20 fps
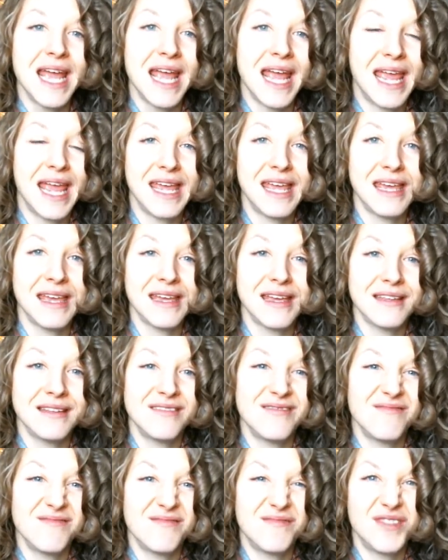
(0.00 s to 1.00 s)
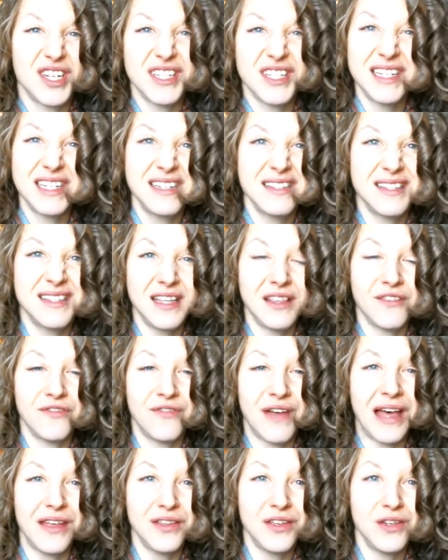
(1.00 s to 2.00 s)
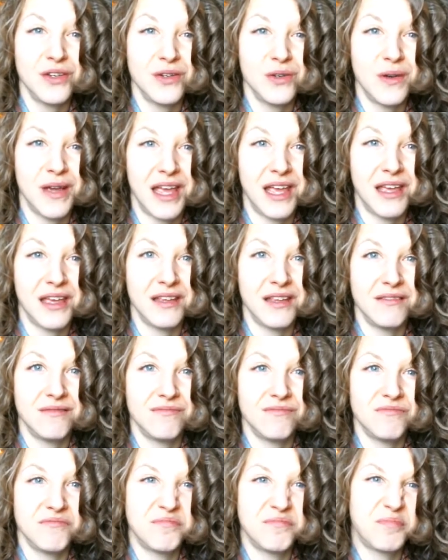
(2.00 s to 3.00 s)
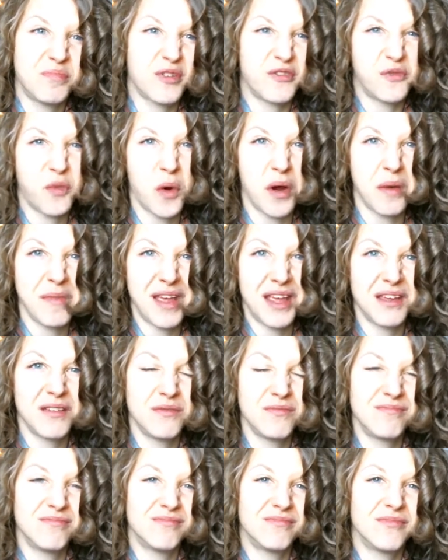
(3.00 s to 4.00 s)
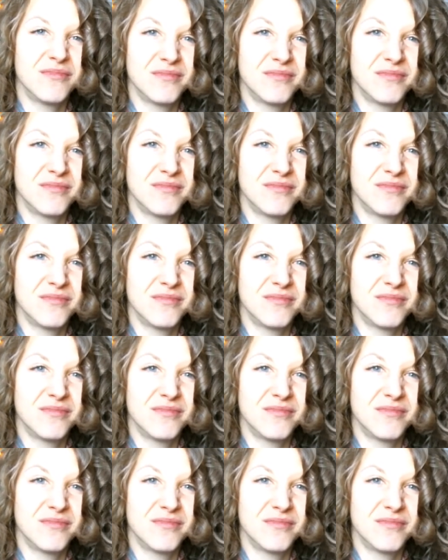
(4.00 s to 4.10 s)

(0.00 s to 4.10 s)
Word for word: and just didn't see the value in performing